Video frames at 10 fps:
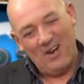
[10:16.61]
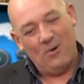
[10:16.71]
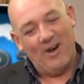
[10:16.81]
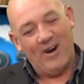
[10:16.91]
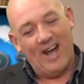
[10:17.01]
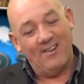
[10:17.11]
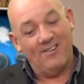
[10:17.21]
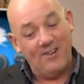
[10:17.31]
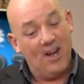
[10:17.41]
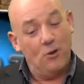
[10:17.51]
Whereas
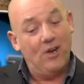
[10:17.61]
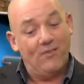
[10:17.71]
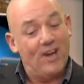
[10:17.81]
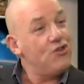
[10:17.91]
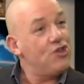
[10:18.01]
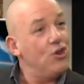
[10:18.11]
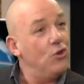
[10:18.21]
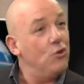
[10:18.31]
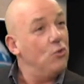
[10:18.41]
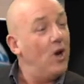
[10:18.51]
Yanukovych,
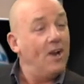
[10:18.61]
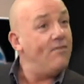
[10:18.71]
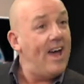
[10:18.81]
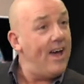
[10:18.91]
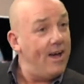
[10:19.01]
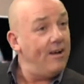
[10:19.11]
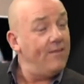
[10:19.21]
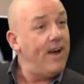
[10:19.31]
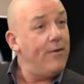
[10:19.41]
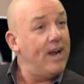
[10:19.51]
who won a
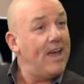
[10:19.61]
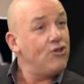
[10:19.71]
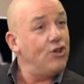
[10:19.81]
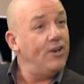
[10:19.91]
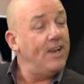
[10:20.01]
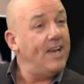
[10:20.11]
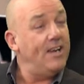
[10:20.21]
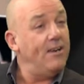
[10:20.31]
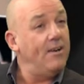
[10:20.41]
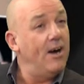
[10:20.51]
fair election
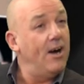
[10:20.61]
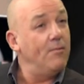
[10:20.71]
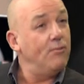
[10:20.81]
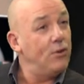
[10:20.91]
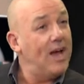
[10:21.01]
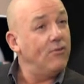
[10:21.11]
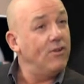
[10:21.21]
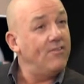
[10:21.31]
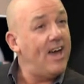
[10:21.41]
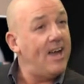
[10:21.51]
in
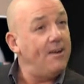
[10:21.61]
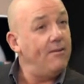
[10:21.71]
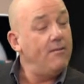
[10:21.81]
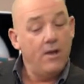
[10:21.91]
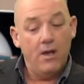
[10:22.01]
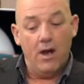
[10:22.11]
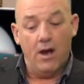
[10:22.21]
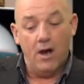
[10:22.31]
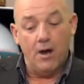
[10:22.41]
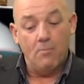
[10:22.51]
2010,
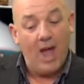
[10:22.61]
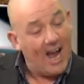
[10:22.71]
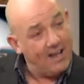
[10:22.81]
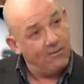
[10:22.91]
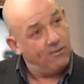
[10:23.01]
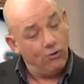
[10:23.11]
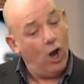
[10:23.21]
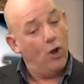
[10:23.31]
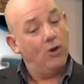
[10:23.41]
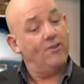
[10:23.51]
and
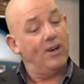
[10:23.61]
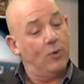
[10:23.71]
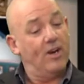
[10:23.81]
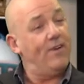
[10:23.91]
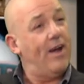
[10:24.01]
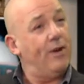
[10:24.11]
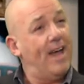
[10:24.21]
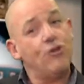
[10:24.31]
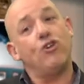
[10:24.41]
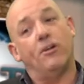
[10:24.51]
not only did he win a fair
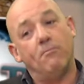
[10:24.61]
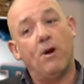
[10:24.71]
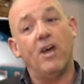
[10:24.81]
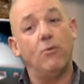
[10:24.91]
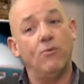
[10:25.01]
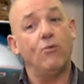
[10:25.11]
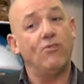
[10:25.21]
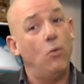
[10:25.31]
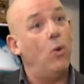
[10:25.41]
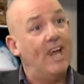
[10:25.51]
election, but he was
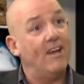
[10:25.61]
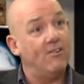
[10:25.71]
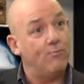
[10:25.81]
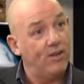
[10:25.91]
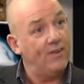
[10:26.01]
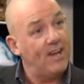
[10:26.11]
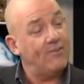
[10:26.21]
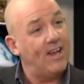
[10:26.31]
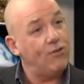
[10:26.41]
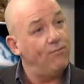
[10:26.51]
also willing to bring the next
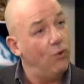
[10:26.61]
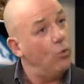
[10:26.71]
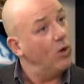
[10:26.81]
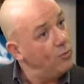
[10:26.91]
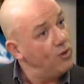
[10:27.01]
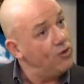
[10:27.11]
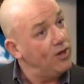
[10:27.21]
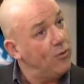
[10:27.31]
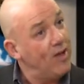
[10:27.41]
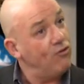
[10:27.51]
election forward, which he'd
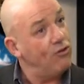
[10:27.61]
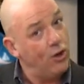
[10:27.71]
arranged to do.